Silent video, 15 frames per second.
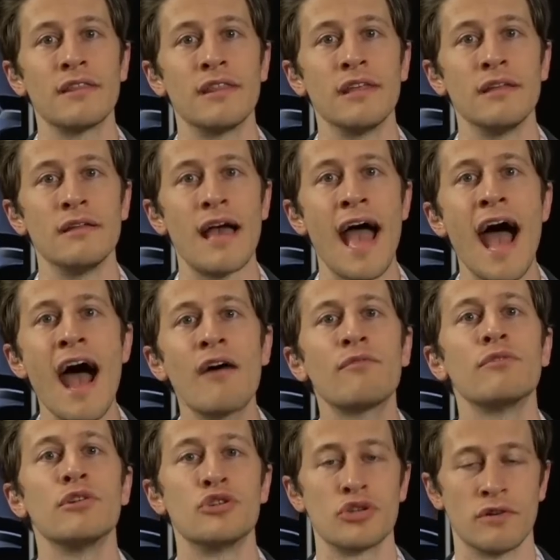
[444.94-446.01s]
the
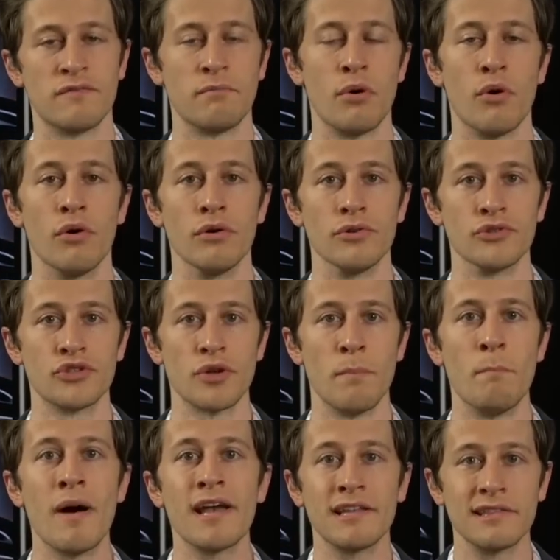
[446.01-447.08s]
average of polls
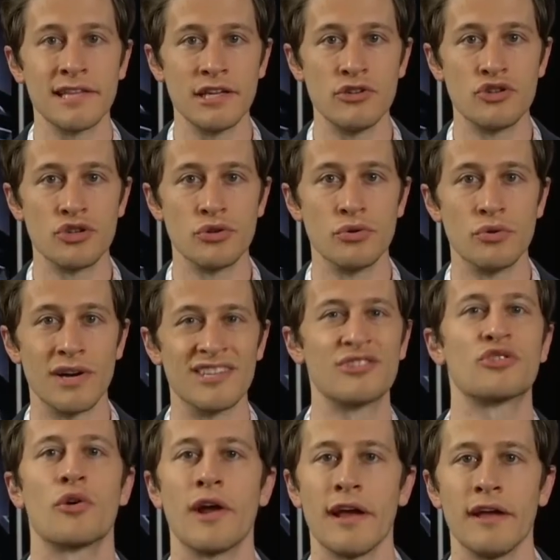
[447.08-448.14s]
might lead you
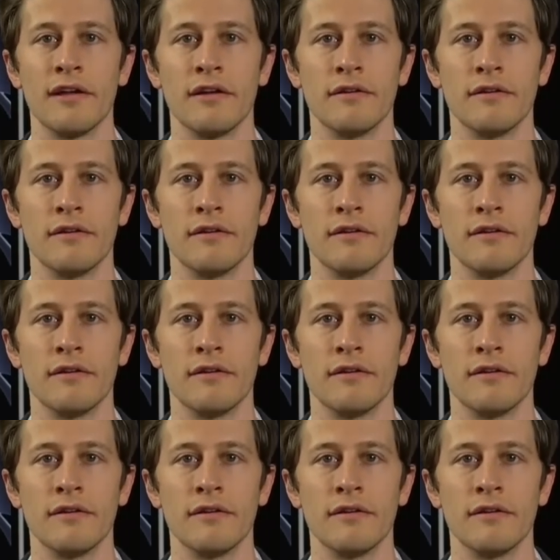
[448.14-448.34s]
astray?